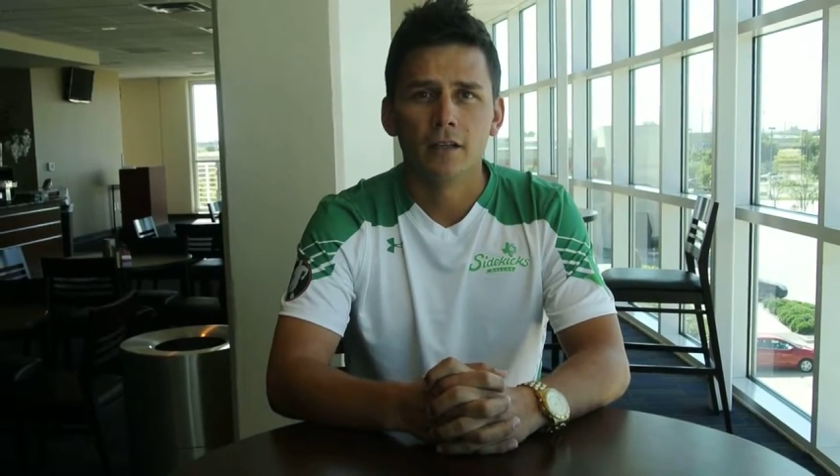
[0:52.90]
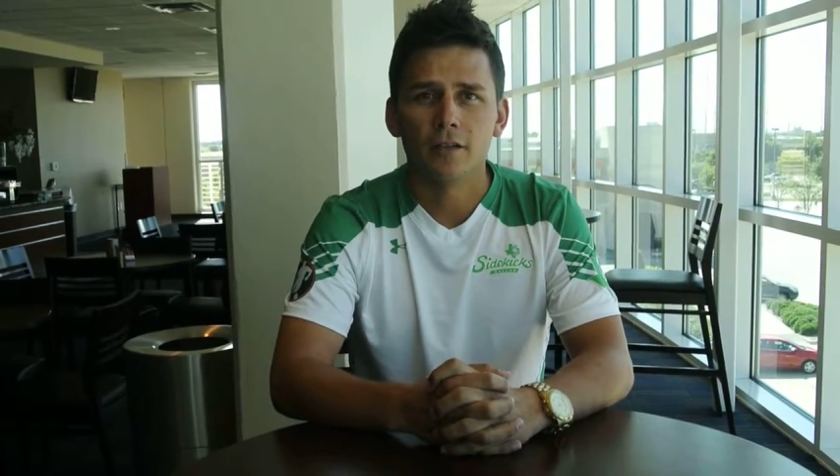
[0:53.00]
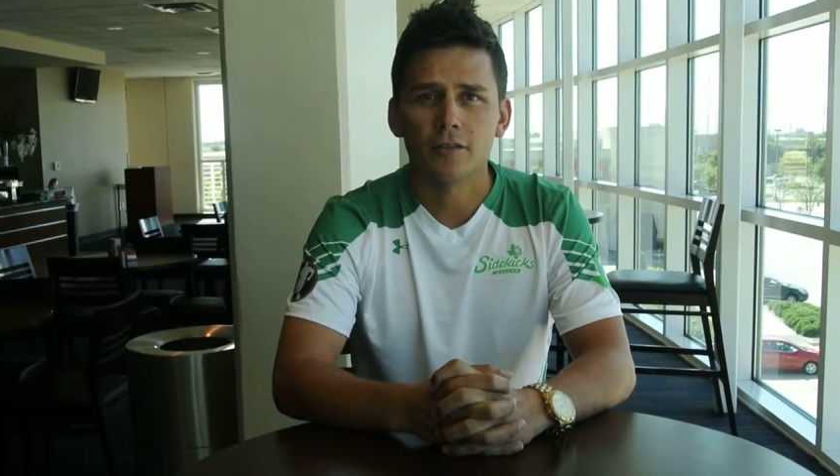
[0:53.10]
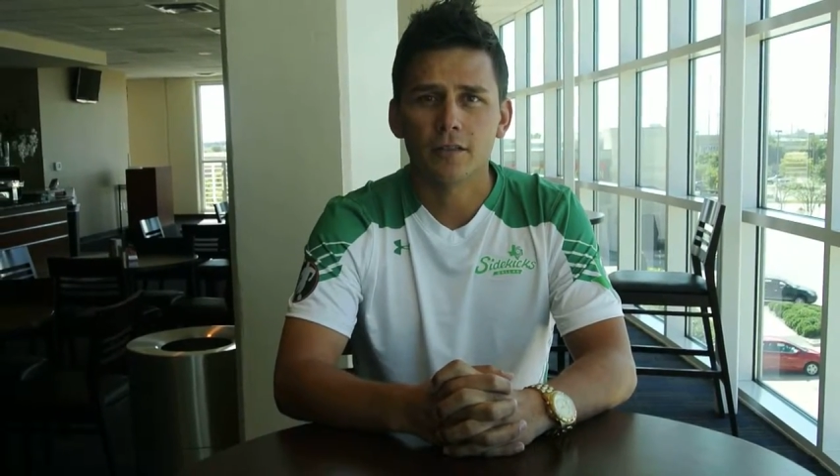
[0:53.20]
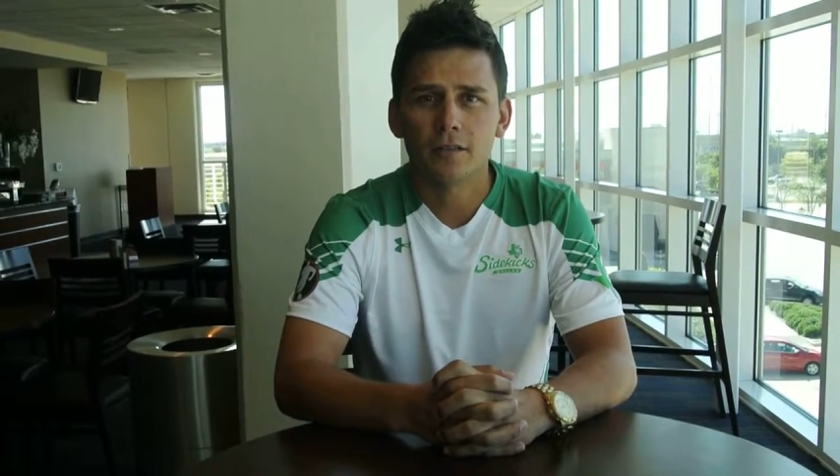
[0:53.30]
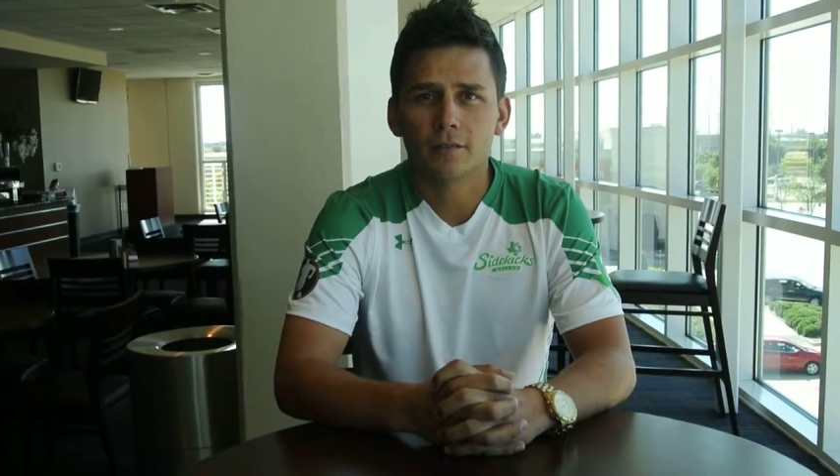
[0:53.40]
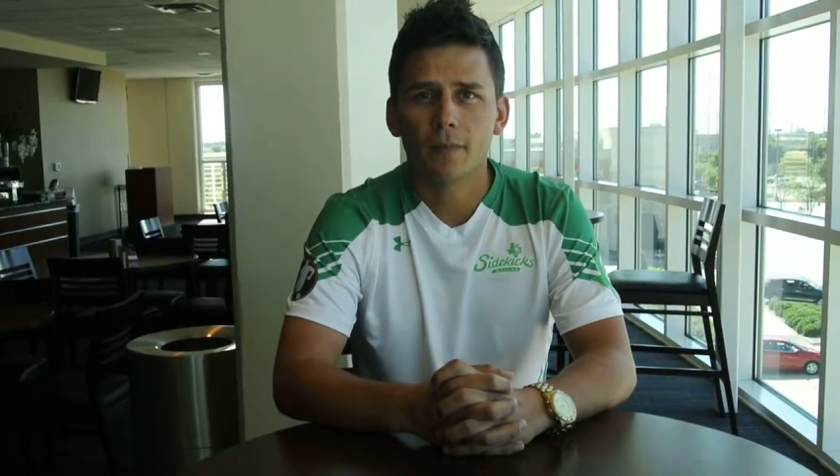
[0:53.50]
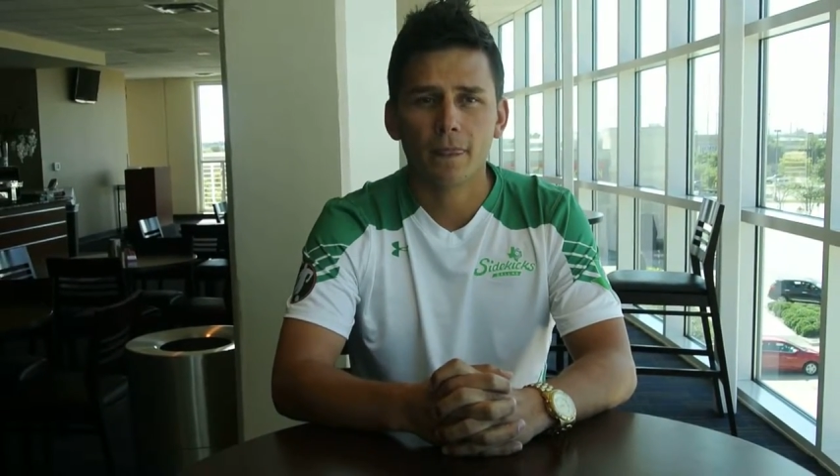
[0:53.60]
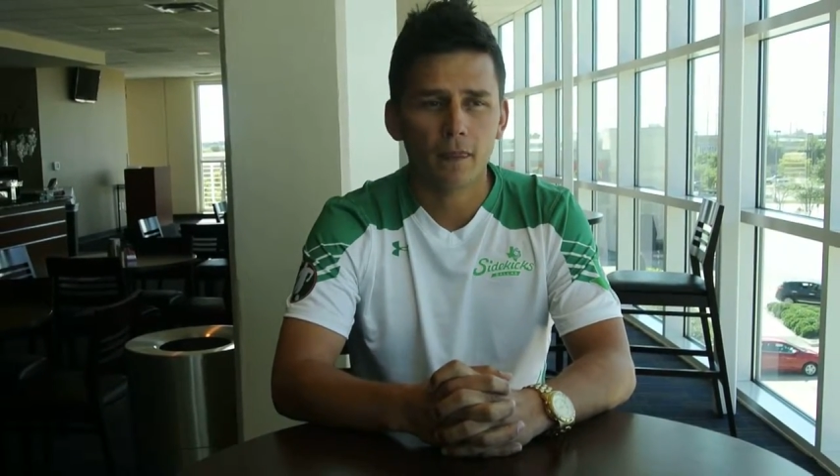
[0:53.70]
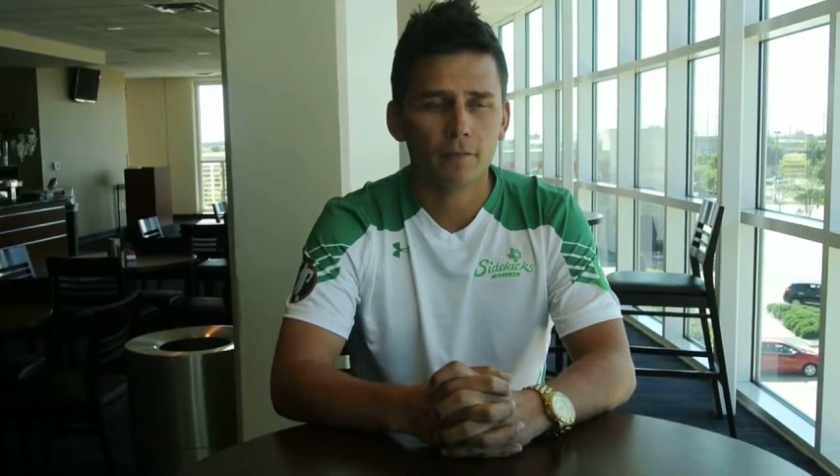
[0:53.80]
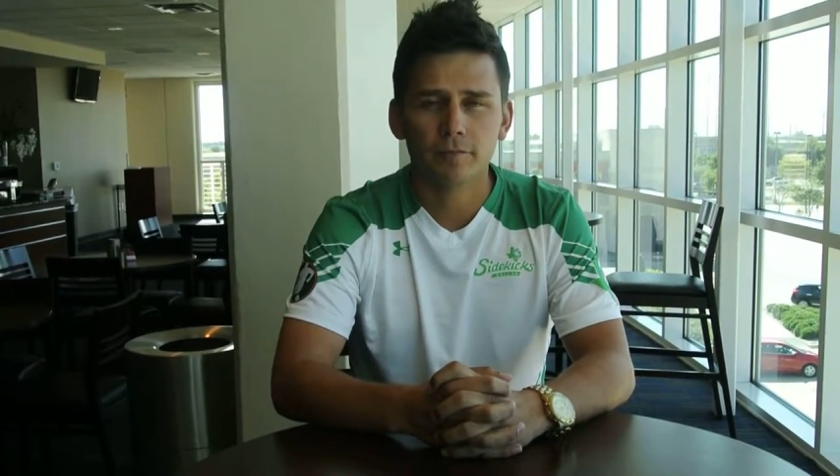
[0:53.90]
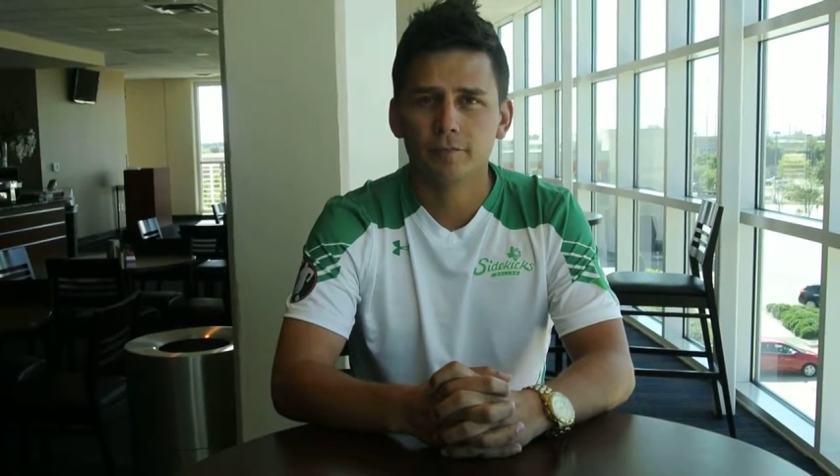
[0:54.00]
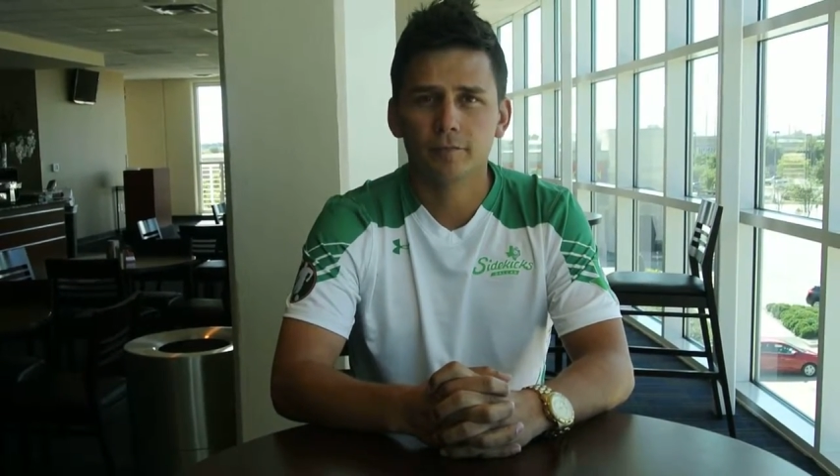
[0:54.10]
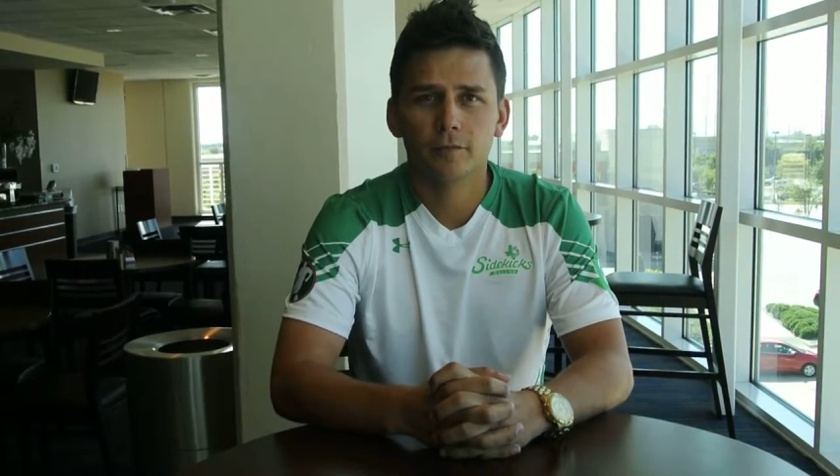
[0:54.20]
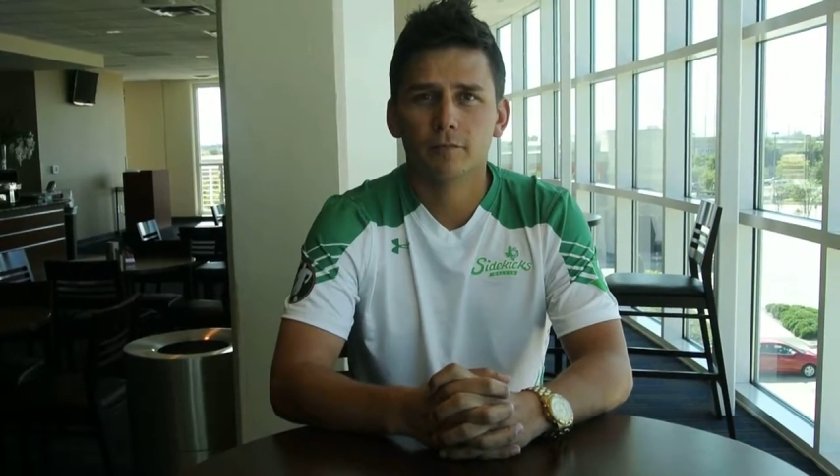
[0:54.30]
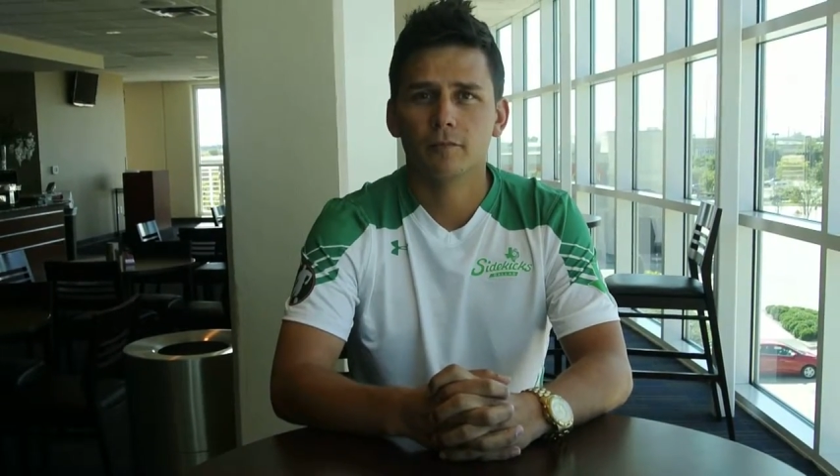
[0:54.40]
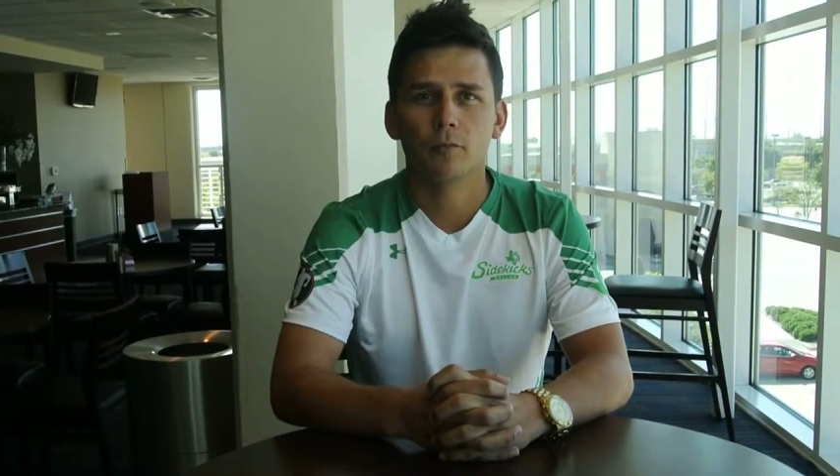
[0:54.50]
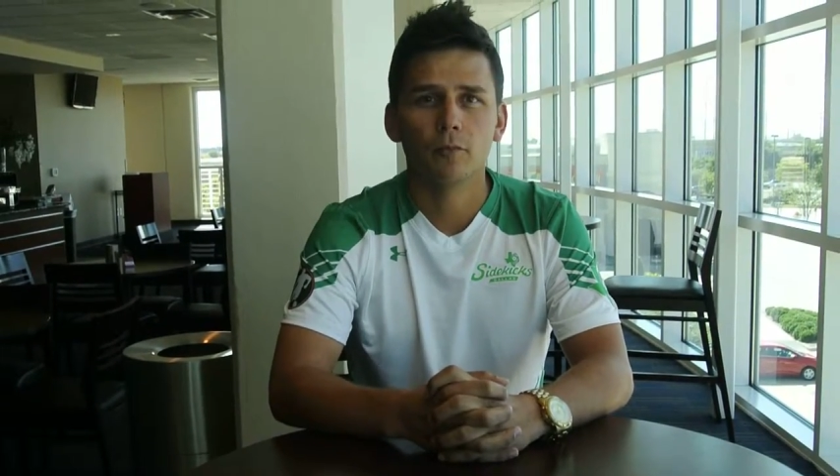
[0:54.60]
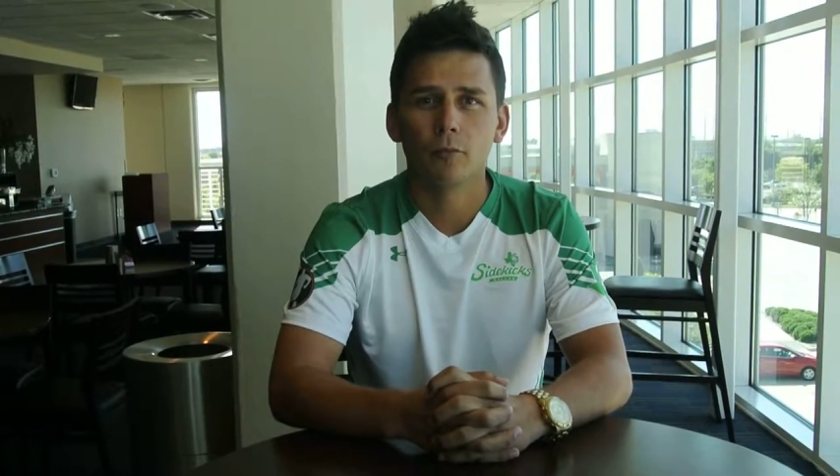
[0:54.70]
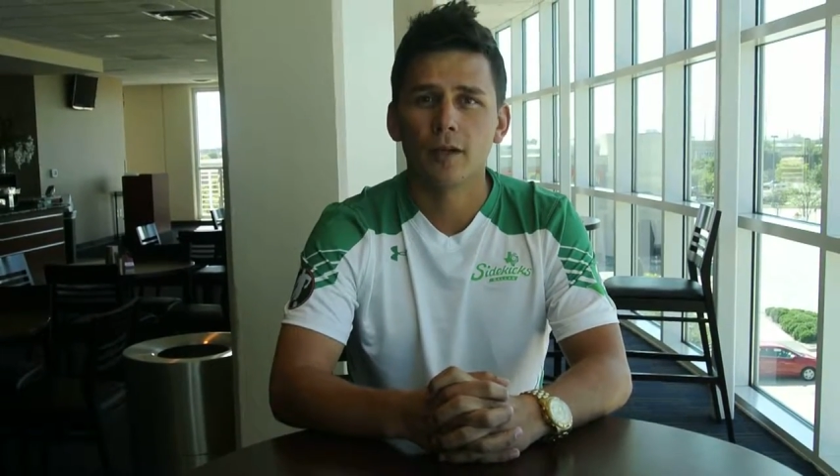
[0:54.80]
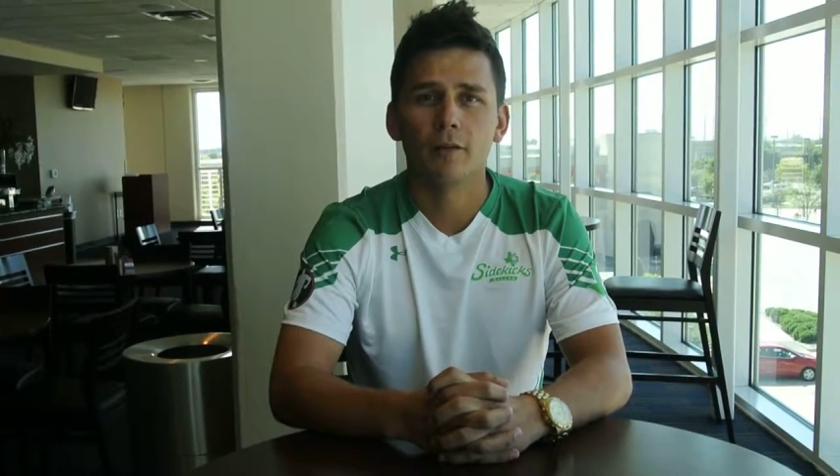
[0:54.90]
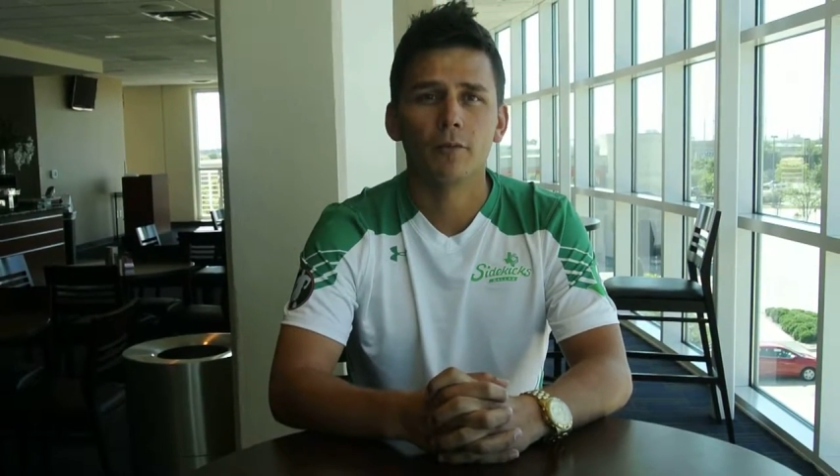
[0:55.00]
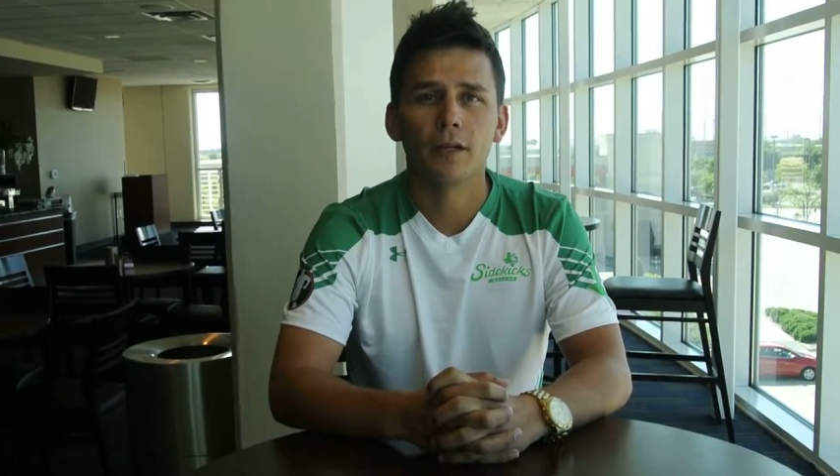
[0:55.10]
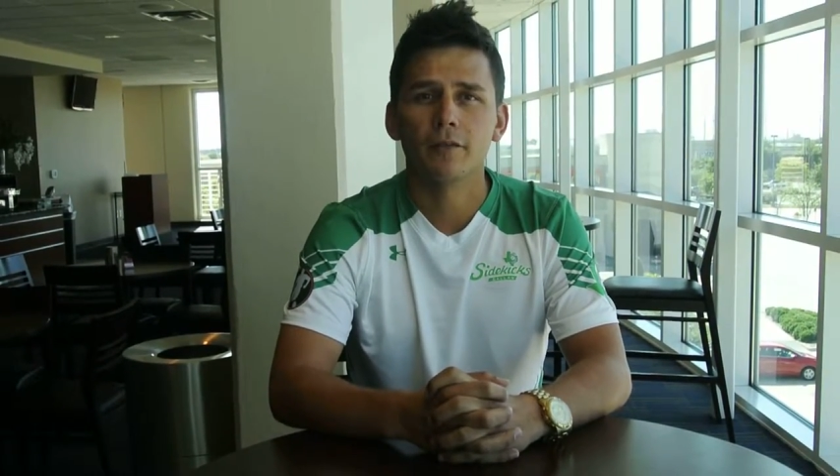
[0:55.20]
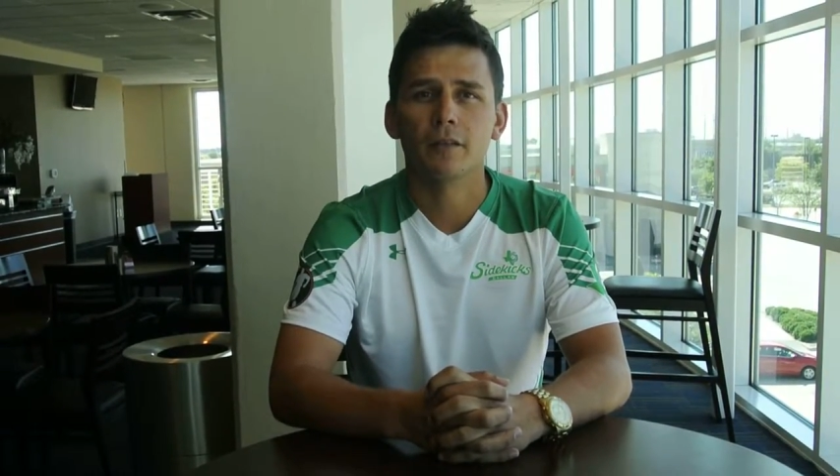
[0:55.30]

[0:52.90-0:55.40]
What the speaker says: just whatever